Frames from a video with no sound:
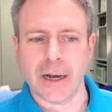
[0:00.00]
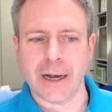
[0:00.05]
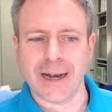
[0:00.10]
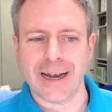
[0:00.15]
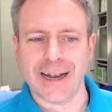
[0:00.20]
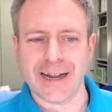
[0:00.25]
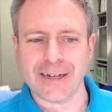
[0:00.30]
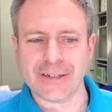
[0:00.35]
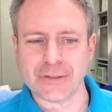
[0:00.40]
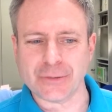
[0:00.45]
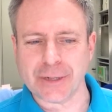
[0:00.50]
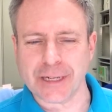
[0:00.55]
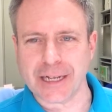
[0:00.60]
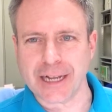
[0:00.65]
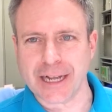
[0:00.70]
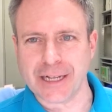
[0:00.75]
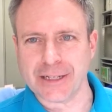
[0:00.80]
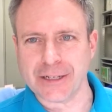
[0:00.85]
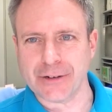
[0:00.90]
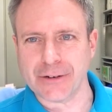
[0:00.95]
Last week
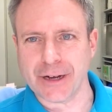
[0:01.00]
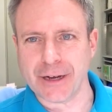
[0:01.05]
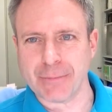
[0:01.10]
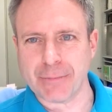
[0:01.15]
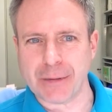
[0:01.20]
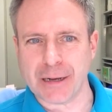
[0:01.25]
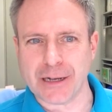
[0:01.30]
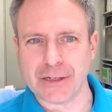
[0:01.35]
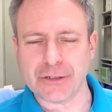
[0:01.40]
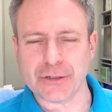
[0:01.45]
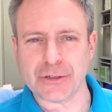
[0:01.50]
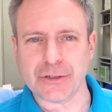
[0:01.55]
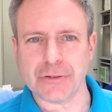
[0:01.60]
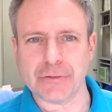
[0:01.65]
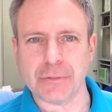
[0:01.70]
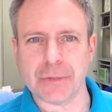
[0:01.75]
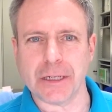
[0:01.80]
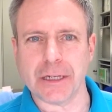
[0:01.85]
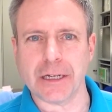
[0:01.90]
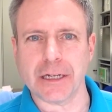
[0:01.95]
I had the great pleasure of
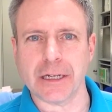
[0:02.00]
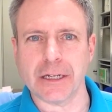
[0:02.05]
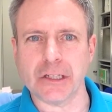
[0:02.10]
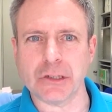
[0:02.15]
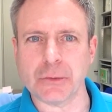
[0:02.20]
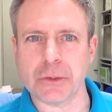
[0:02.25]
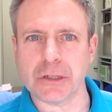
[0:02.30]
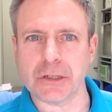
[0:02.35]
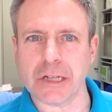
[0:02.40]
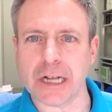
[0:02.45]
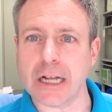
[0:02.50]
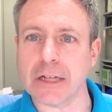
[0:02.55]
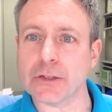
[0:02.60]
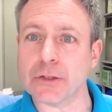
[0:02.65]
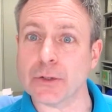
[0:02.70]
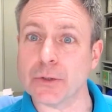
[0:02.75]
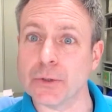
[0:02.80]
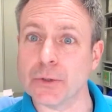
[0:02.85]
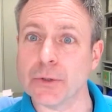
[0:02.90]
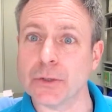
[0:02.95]
meeting Elizabeth
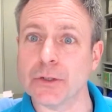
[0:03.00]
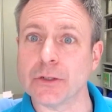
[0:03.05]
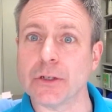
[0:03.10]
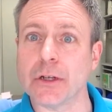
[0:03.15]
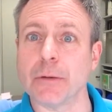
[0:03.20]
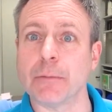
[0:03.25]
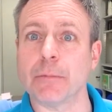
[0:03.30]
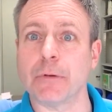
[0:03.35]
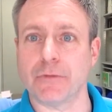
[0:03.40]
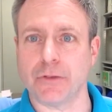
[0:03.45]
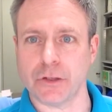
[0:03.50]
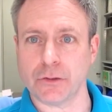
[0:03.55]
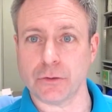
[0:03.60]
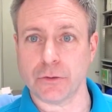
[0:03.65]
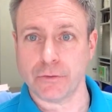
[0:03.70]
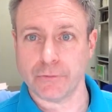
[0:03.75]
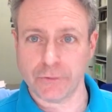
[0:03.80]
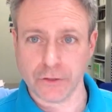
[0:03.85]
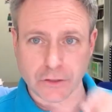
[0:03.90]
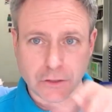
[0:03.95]
Tasker, who is a professor
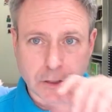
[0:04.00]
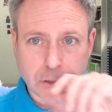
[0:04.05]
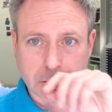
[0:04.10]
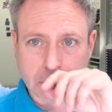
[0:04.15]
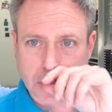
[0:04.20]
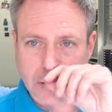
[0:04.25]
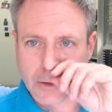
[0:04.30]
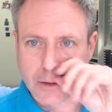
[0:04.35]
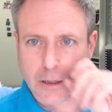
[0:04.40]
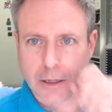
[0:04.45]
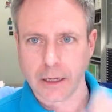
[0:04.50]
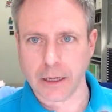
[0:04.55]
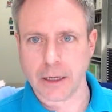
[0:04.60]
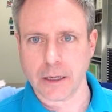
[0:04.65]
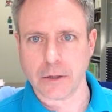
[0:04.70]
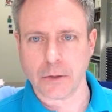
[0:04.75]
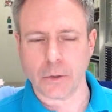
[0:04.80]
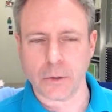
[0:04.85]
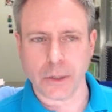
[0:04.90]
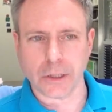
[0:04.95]
of physics here
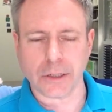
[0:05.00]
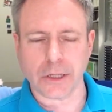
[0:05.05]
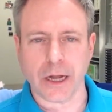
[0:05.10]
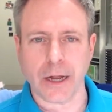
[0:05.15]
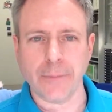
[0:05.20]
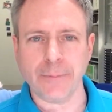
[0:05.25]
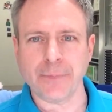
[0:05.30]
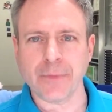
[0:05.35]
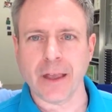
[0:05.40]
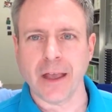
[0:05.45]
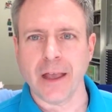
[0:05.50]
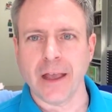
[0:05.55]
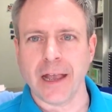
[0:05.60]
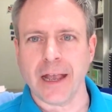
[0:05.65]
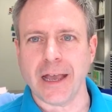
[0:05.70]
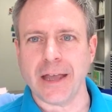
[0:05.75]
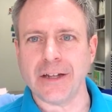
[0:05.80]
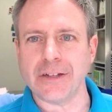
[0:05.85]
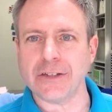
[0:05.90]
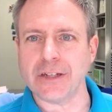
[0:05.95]
at Hokudai,
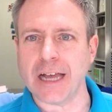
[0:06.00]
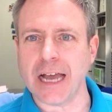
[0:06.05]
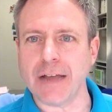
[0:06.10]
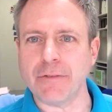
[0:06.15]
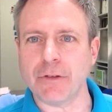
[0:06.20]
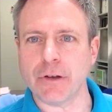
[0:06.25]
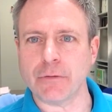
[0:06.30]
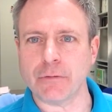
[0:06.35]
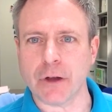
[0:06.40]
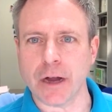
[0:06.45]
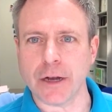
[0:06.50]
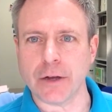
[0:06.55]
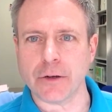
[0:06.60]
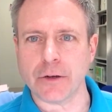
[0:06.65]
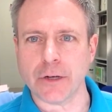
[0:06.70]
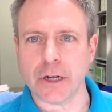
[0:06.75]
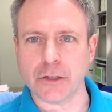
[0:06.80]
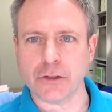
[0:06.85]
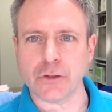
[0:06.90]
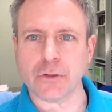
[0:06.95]
and is an avid
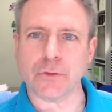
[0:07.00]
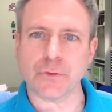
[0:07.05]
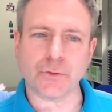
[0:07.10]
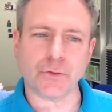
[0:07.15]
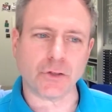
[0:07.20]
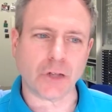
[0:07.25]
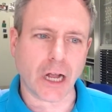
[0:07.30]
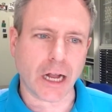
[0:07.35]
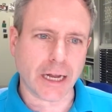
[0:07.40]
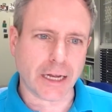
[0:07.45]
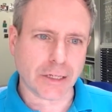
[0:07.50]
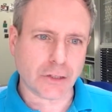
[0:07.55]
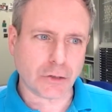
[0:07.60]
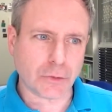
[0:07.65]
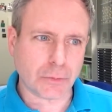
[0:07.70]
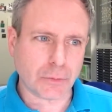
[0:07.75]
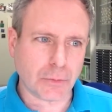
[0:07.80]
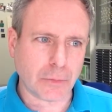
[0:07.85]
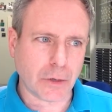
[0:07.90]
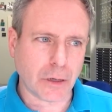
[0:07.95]
writer, not just of
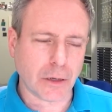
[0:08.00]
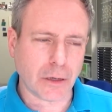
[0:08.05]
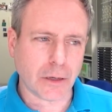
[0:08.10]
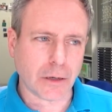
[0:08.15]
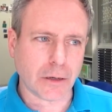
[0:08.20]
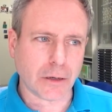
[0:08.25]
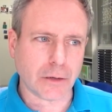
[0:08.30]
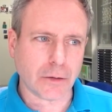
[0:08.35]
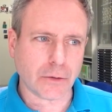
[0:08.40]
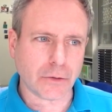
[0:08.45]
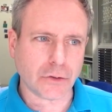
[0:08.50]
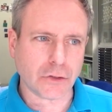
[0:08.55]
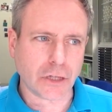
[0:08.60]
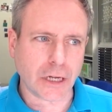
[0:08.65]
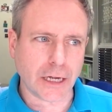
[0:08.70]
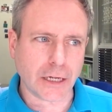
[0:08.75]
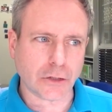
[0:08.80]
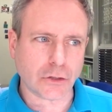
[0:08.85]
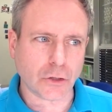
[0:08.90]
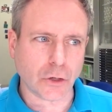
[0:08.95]
science and
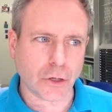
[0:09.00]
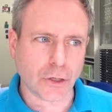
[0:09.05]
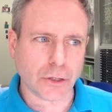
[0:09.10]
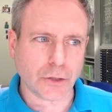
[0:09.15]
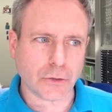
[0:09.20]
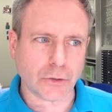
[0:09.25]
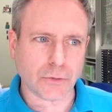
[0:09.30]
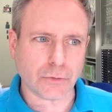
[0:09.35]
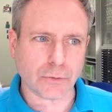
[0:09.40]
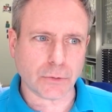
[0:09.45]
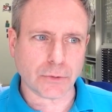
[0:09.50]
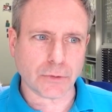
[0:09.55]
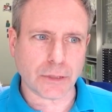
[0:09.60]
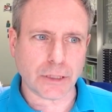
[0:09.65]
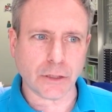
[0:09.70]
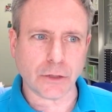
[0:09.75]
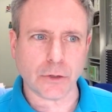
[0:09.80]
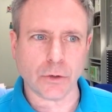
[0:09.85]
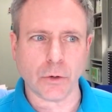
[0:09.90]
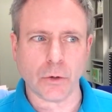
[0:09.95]
science articles
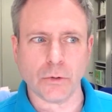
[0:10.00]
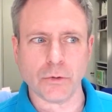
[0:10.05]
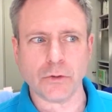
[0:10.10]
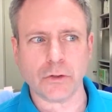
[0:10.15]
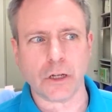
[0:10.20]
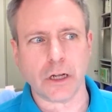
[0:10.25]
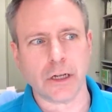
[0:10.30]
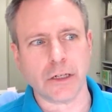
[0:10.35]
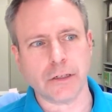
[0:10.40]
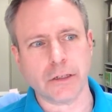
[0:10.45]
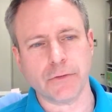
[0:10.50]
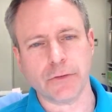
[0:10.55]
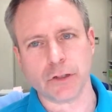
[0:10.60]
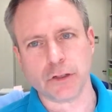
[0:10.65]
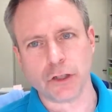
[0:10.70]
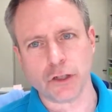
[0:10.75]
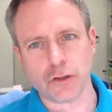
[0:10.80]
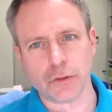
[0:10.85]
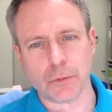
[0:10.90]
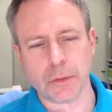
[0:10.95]
within her own scientific
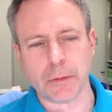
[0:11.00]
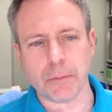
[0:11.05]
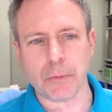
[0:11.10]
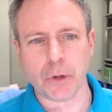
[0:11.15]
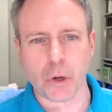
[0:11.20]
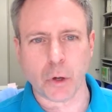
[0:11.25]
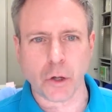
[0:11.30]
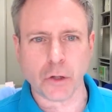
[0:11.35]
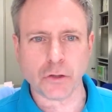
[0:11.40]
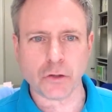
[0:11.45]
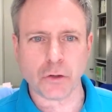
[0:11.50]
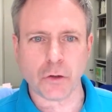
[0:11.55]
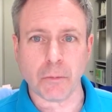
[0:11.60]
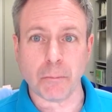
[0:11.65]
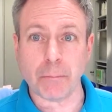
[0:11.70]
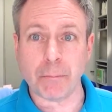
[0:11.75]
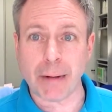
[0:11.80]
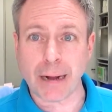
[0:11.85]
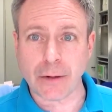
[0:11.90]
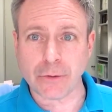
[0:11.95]
discipline, but also
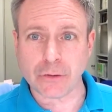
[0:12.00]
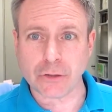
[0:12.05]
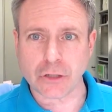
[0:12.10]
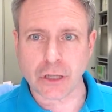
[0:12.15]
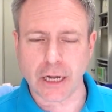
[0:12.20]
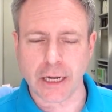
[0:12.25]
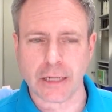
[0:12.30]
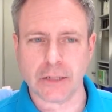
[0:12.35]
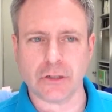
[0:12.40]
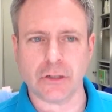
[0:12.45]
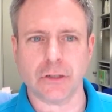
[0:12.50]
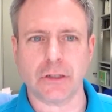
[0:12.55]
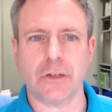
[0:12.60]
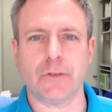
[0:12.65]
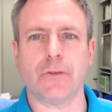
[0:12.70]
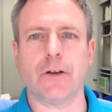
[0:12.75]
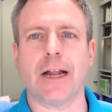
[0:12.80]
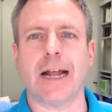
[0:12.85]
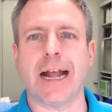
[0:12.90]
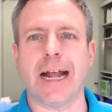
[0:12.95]
about science and
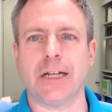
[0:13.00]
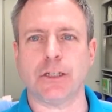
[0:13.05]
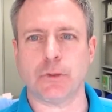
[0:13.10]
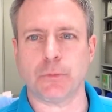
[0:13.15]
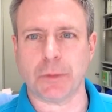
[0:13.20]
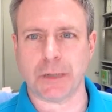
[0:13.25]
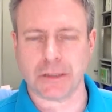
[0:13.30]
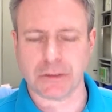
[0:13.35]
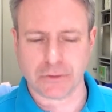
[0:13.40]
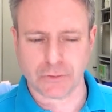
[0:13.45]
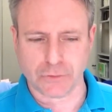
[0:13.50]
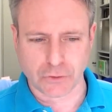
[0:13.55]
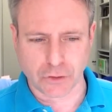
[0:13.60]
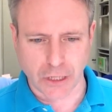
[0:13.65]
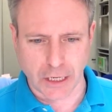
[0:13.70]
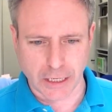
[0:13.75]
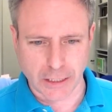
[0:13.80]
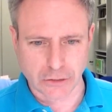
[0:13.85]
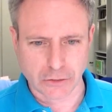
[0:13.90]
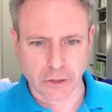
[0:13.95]
different aspects of
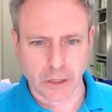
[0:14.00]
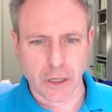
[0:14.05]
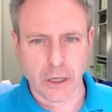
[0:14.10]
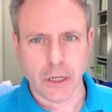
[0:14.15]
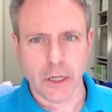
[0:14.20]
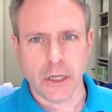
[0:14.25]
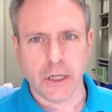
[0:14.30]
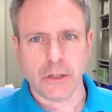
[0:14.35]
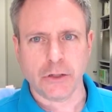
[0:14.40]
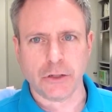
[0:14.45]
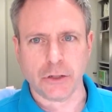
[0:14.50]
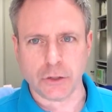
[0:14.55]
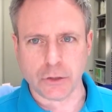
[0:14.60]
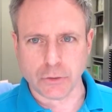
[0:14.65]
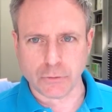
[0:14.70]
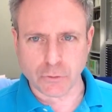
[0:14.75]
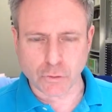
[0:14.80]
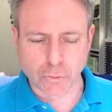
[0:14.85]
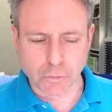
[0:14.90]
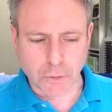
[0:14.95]
science. She
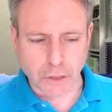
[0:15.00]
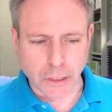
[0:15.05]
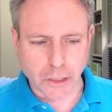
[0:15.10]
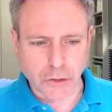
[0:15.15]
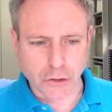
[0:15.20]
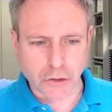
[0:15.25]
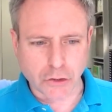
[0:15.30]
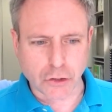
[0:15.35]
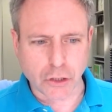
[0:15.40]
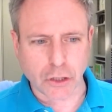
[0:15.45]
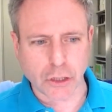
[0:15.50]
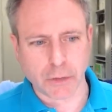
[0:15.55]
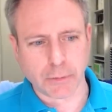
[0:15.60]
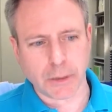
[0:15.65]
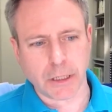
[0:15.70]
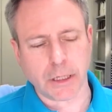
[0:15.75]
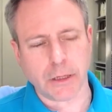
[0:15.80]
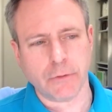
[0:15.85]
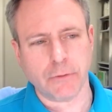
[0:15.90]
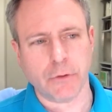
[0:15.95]
interviewed me. She's going to
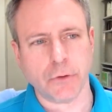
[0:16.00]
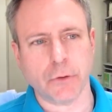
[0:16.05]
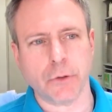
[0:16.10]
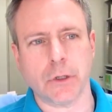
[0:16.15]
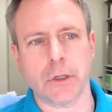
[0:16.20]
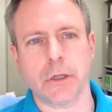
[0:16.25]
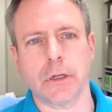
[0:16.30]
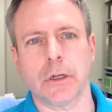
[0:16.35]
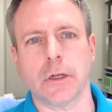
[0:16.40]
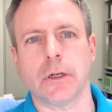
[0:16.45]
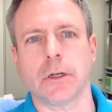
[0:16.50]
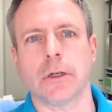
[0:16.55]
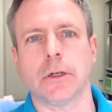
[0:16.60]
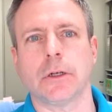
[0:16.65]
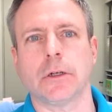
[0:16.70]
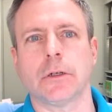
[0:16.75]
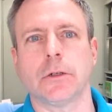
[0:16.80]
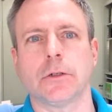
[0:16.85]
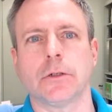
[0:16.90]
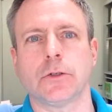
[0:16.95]
be interviewing
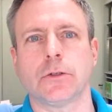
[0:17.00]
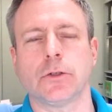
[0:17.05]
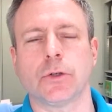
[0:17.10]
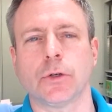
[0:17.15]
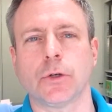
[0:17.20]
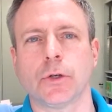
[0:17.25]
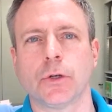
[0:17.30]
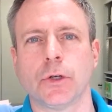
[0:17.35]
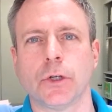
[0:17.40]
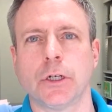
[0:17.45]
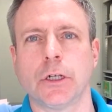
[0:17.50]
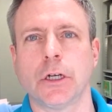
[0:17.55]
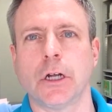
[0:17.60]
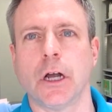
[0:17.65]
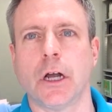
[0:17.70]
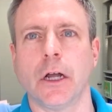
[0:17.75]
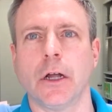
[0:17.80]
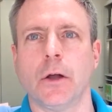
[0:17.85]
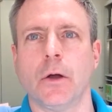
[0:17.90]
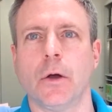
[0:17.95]
Shogo-kun and
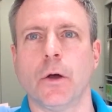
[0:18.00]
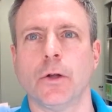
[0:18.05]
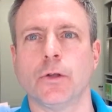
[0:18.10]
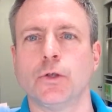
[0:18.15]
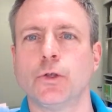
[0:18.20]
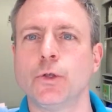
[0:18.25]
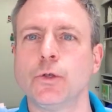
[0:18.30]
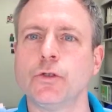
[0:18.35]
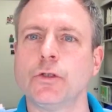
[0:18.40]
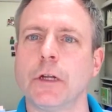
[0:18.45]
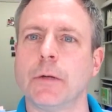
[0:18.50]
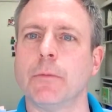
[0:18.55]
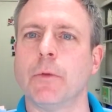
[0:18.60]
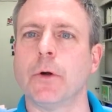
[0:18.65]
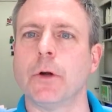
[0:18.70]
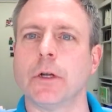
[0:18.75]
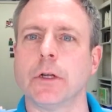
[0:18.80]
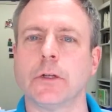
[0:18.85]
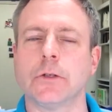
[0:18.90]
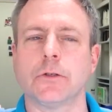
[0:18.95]
I on Tuesday
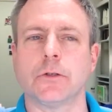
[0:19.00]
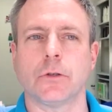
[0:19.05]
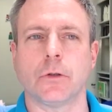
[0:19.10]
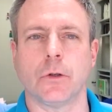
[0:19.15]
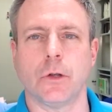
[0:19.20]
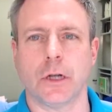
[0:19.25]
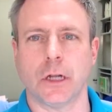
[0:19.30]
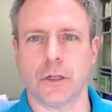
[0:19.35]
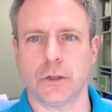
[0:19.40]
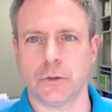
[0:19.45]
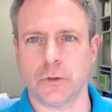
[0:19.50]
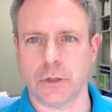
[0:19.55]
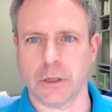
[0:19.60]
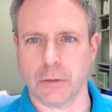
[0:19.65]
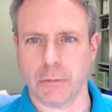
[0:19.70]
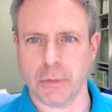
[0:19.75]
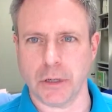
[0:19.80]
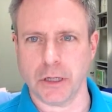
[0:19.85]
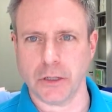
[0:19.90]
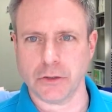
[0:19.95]
morning to look at doing
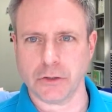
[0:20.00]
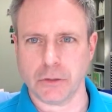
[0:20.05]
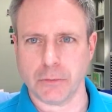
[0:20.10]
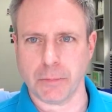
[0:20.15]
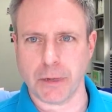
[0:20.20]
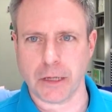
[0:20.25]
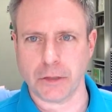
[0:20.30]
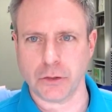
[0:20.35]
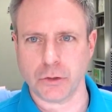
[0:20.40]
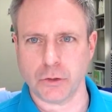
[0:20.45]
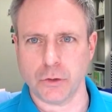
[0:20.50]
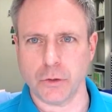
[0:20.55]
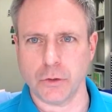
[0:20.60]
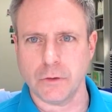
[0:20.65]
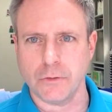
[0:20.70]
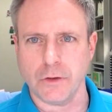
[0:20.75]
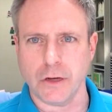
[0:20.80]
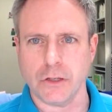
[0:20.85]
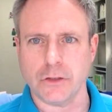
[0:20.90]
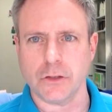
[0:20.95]
a piece about the two
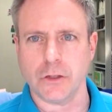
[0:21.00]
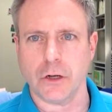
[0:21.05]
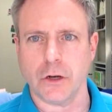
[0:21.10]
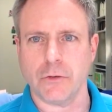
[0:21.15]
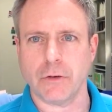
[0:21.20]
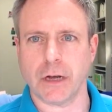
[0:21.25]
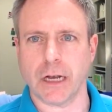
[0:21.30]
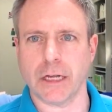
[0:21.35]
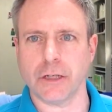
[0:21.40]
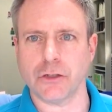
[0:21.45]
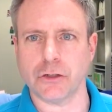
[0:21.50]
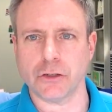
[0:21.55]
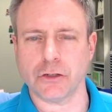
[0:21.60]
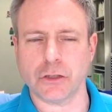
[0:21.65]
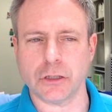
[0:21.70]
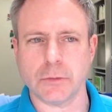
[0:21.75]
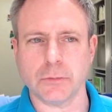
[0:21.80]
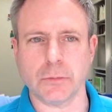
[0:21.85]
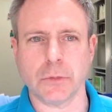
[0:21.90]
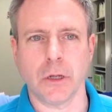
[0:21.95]
of us and our
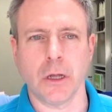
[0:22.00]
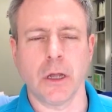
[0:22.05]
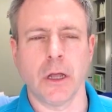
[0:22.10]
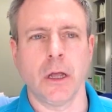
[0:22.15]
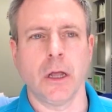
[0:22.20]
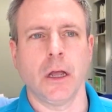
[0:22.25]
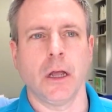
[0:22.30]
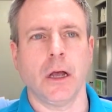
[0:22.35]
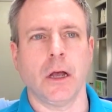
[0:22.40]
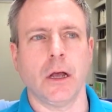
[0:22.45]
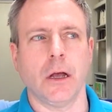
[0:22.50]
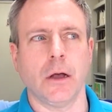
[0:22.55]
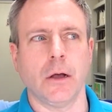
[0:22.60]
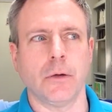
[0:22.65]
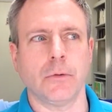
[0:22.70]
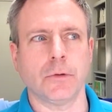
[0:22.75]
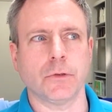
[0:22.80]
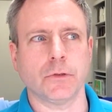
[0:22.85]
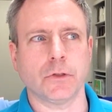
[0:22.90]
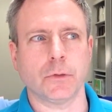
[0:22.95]
relationship
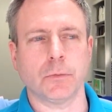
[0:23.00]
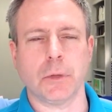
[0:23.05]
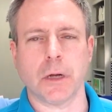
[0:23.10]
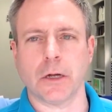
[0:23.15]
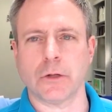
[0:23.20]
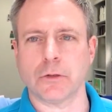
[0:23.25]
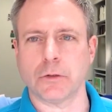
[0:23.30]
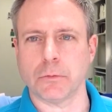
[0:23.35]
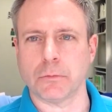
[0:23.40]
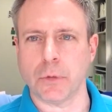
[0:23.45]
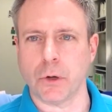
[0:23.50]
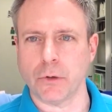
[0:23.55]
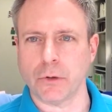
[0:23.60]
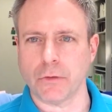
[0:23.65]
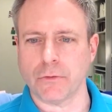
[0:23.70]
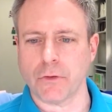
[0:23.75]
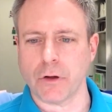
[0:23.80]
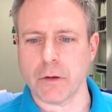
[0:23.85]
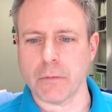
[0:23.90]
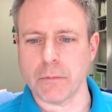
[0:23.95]
with respect to both
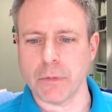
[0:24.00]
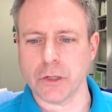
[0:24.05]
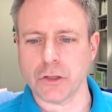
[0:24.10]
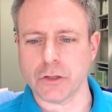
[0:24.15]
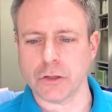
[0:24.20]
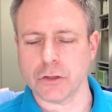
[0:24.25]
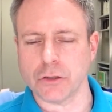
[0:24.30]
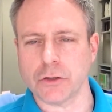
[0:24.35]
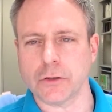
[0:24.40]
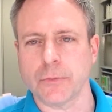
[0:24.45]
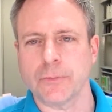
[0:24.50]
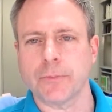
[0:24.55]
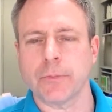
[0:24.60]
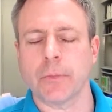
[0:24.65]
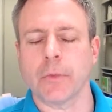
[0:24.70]
of our missions.